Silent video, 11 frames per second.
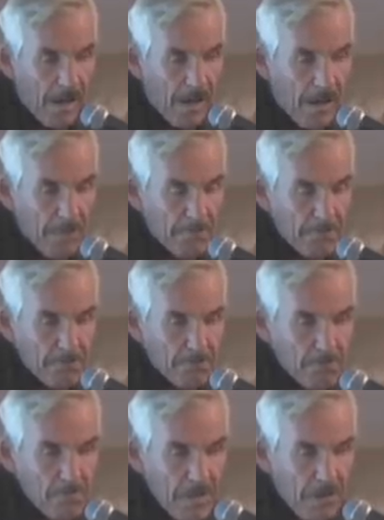Um,
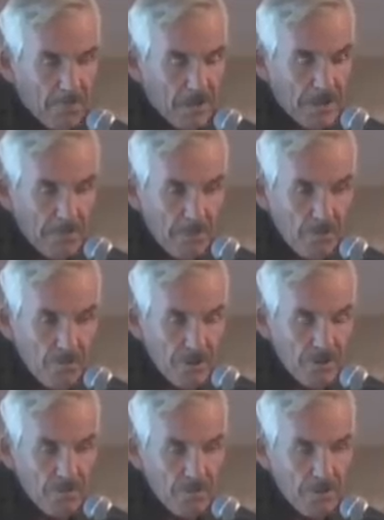but some of the
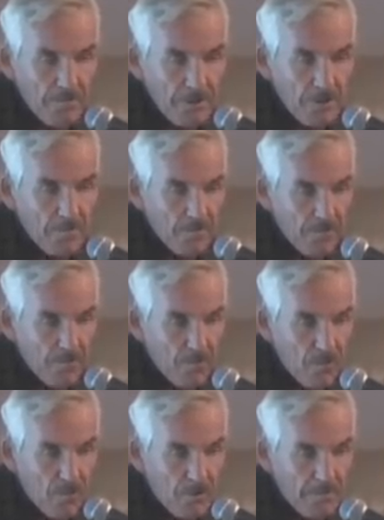rituals being
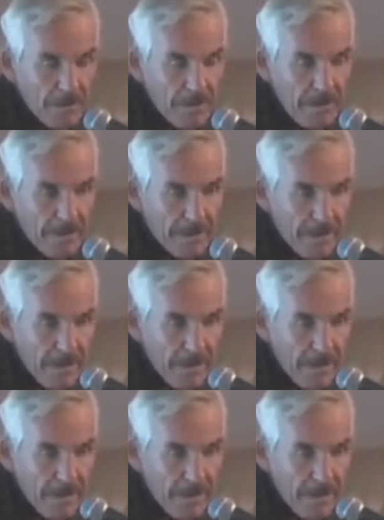performed at the